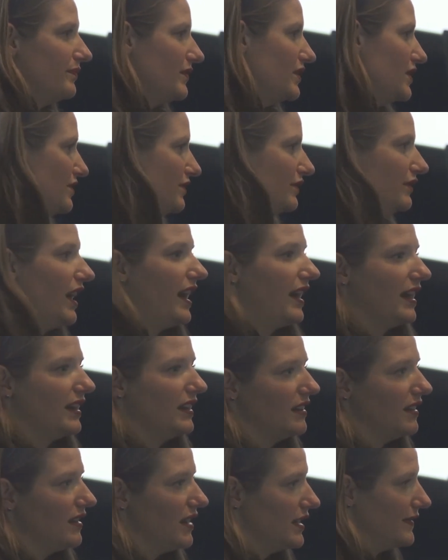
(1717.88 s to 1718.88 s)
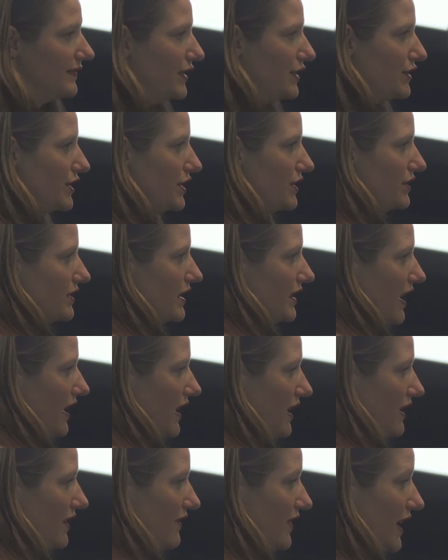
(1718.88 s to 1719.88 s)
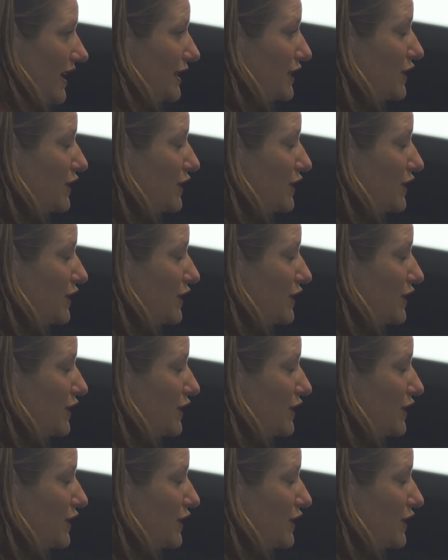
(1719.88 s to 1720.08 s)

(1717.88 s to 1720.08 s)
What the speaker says: not getting a lot of no-shows and that kind of thing.